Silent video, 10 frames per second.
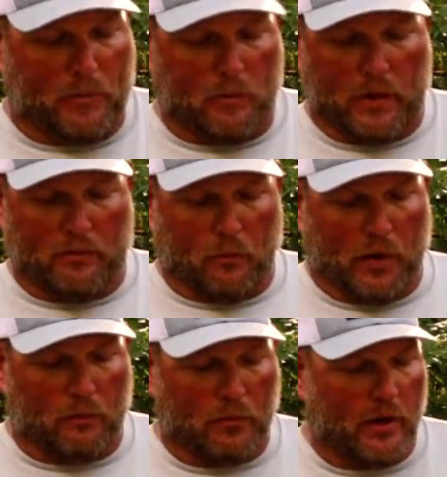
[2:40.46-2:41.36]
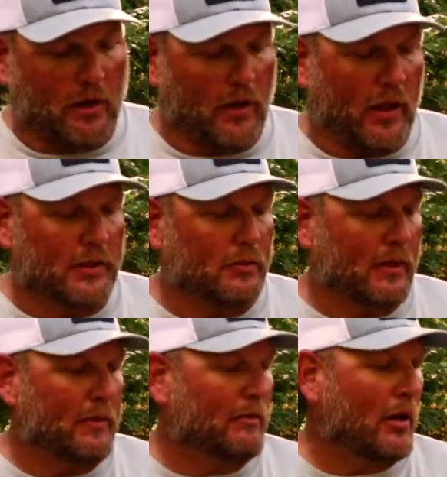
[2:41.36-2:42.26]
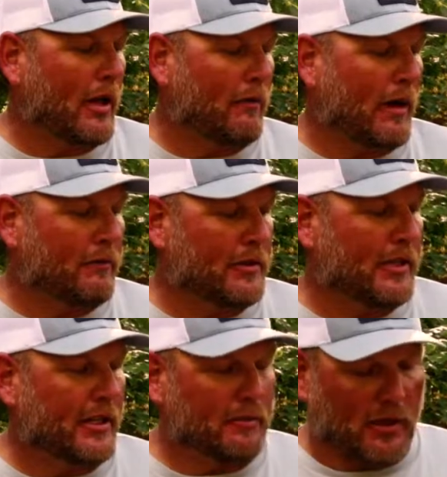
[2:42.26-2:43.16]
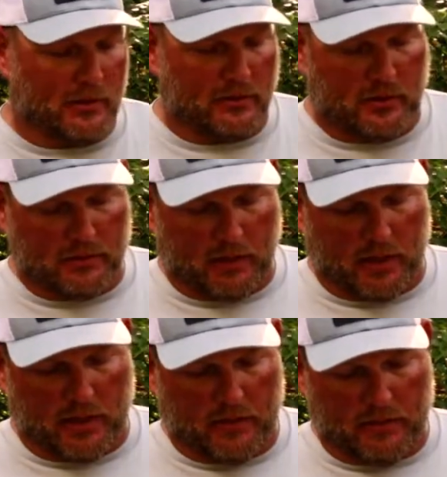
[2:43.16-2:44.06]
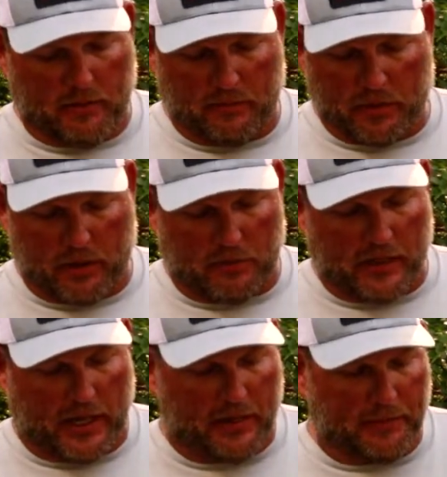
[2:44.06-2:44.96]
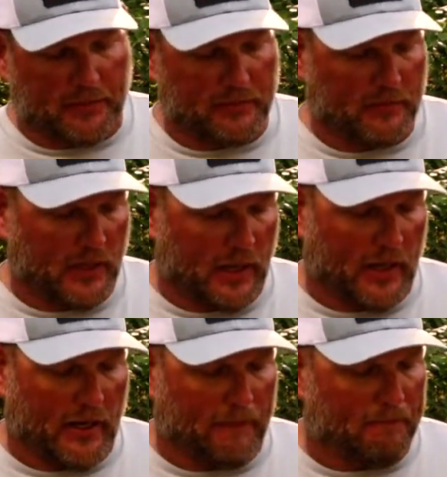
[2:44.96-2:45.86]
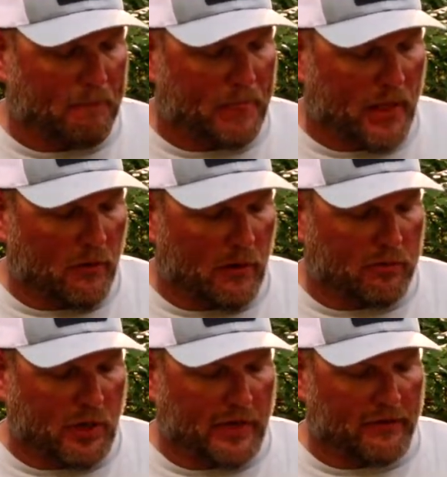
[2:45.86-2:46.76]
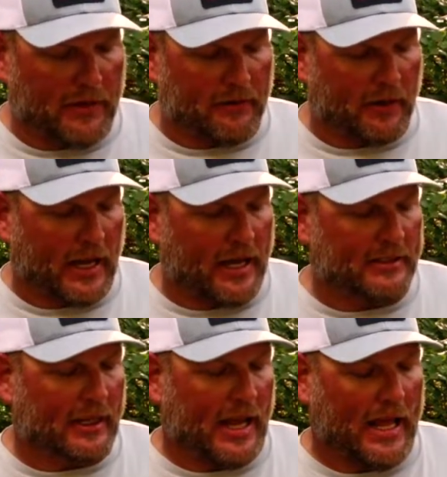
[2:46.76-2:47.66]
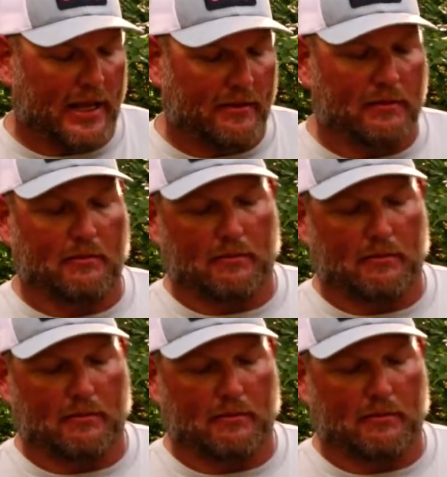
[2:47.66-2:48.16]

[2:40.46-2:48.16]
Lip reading: We put on this, we've been playing around for 6 months with this rod, prototypes, and we played with different kinds of line.